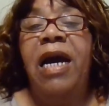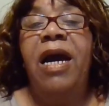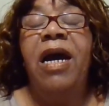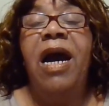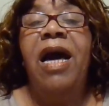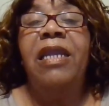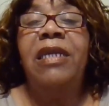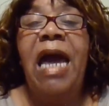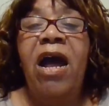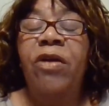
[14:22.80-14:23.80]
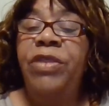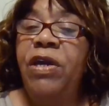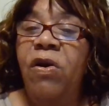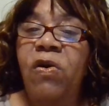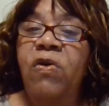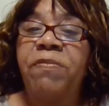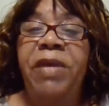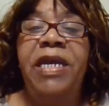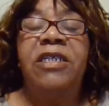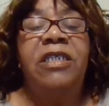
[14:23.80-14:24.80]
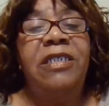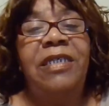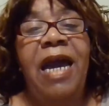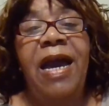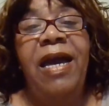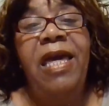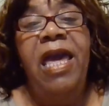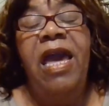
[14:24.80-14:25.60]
uh, allow the old man to die